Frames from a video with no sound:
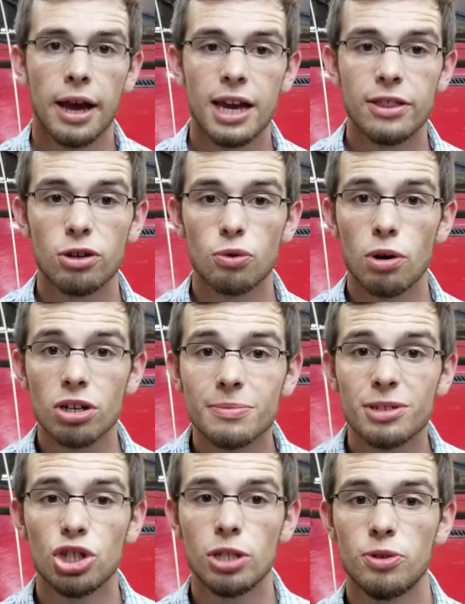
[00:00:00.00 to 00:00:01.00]
Hey there and
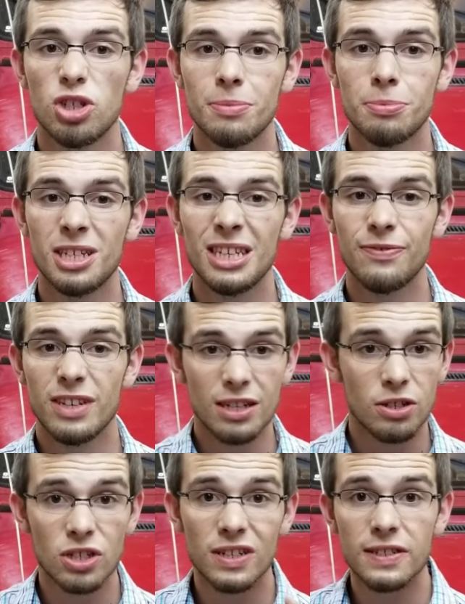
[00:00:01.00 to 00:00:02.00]
welcome to Jeep Sheep
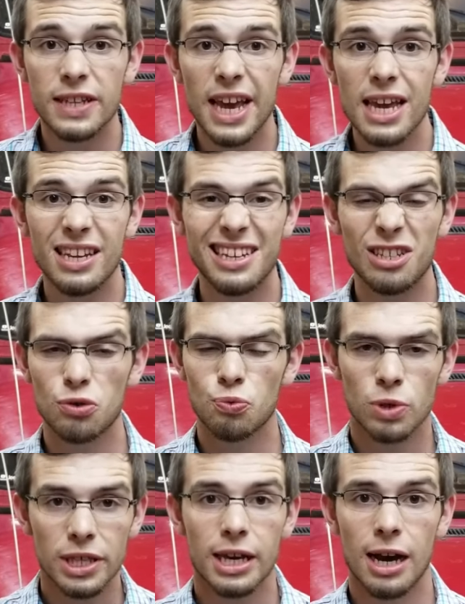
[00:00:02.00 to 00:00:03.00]
TV. Today
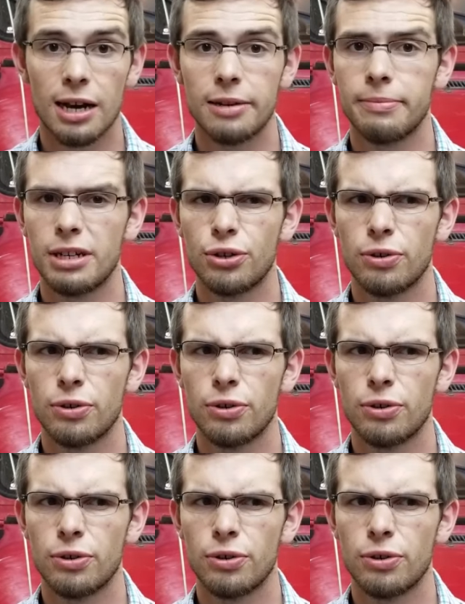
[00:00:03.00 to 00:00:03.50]
it's really hot in my